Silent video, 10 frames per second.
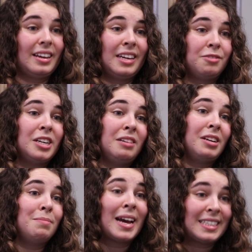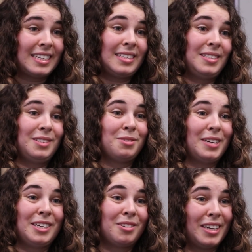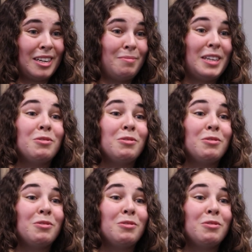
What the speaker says: it really, really matters to create a curriculum.